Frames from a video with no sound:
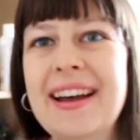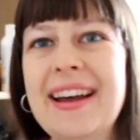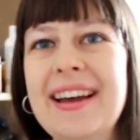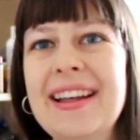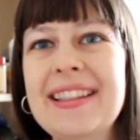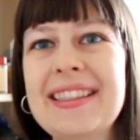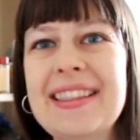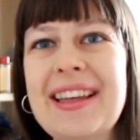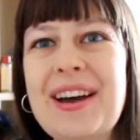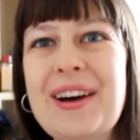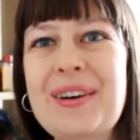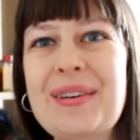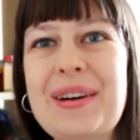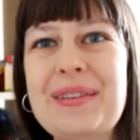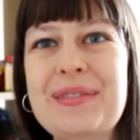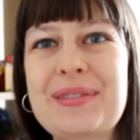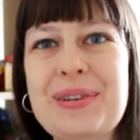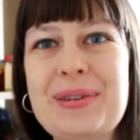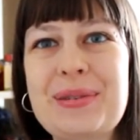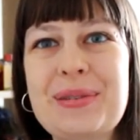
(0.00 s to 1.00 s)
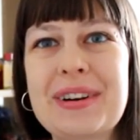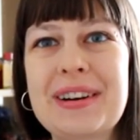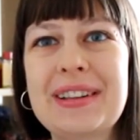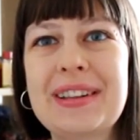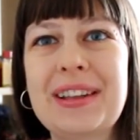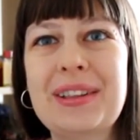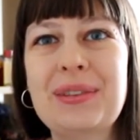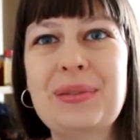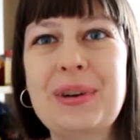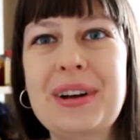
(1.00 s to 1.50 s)
Hello everyone
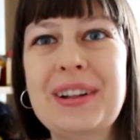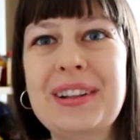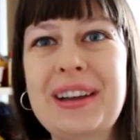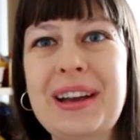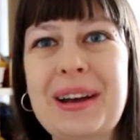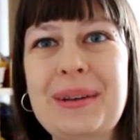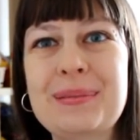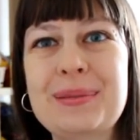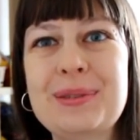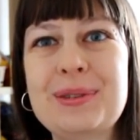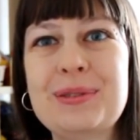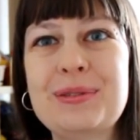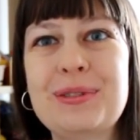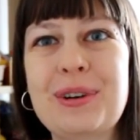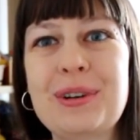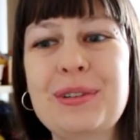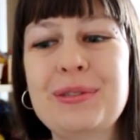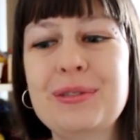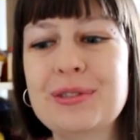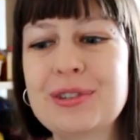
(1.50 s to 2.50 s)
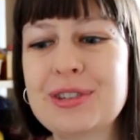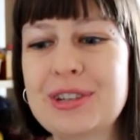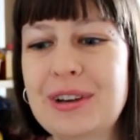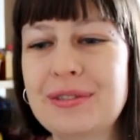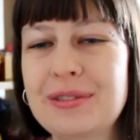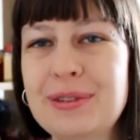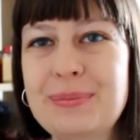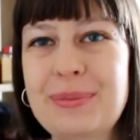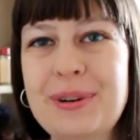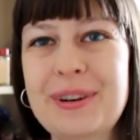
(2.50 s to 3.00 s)
and welcome to
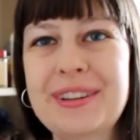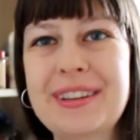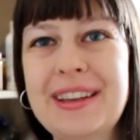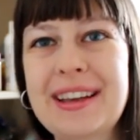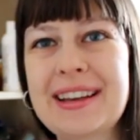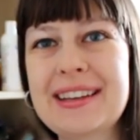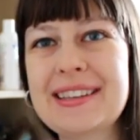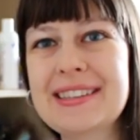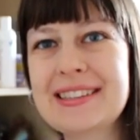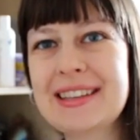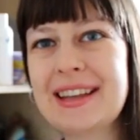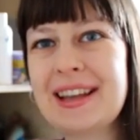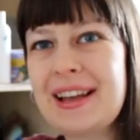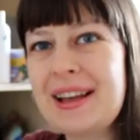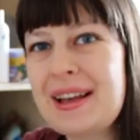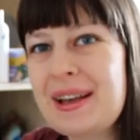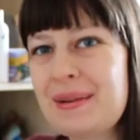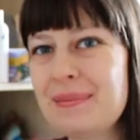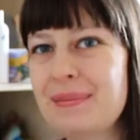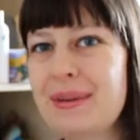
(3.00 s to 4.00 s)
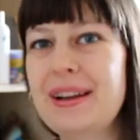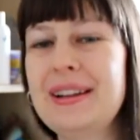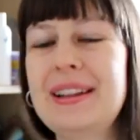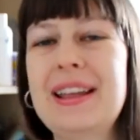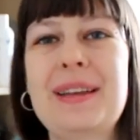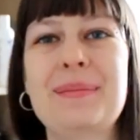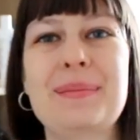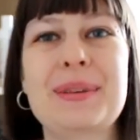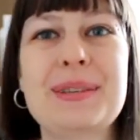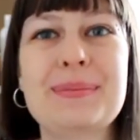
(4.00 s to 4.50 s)
Wolff&Schafe podcast. My
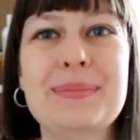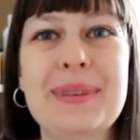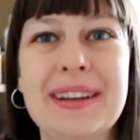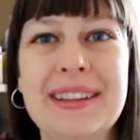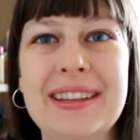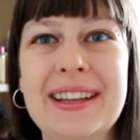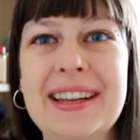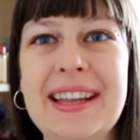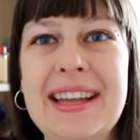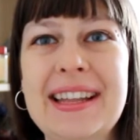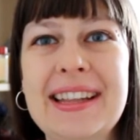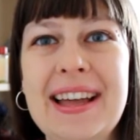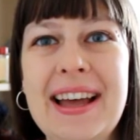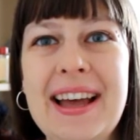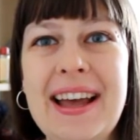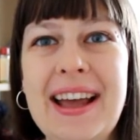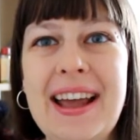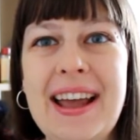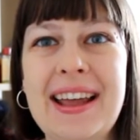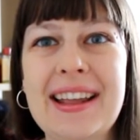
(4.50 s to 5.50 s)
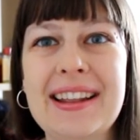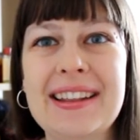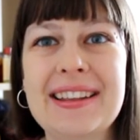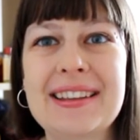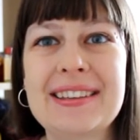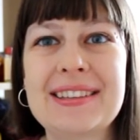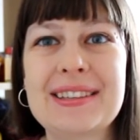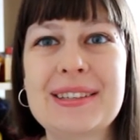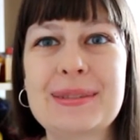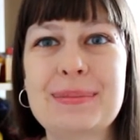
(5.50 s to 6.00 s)
name is Magdalena and
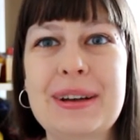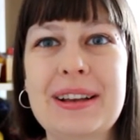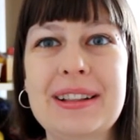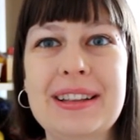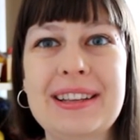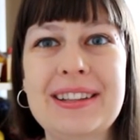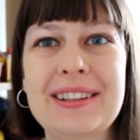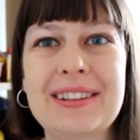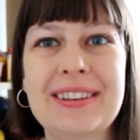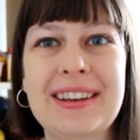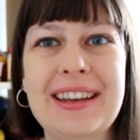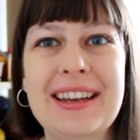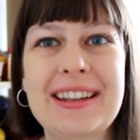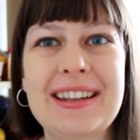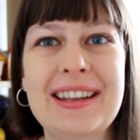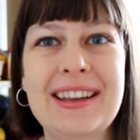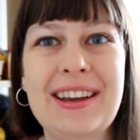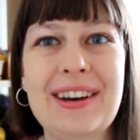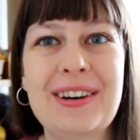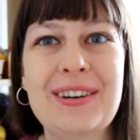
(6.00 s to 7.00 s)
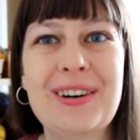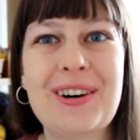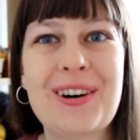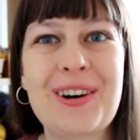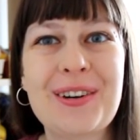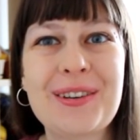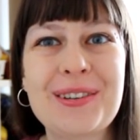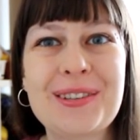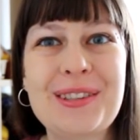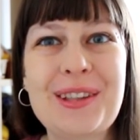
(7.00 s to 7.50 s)
this is my little kitty
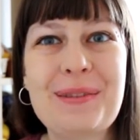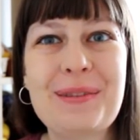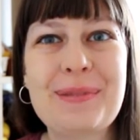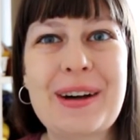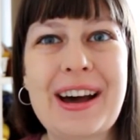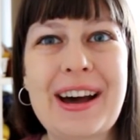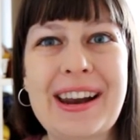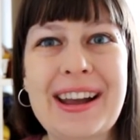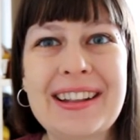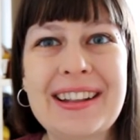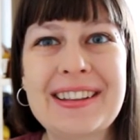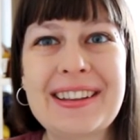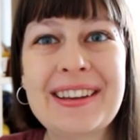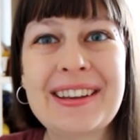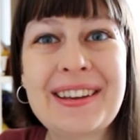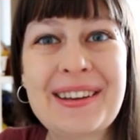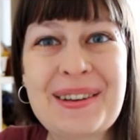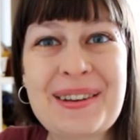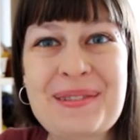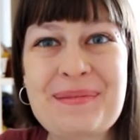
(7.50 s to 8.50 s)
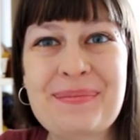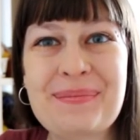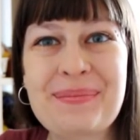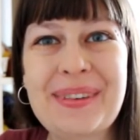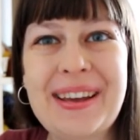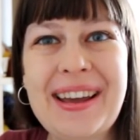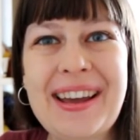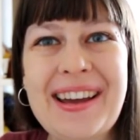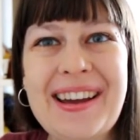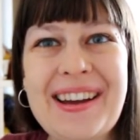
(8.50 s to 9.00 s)
co-host, Damara.
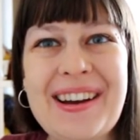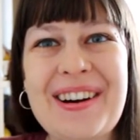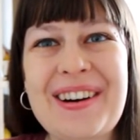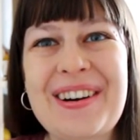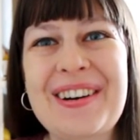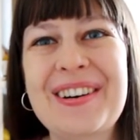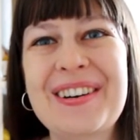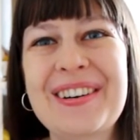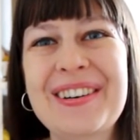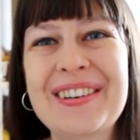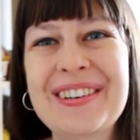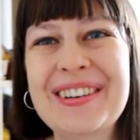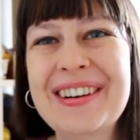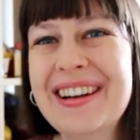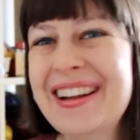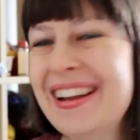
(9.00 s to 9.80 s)
Meow!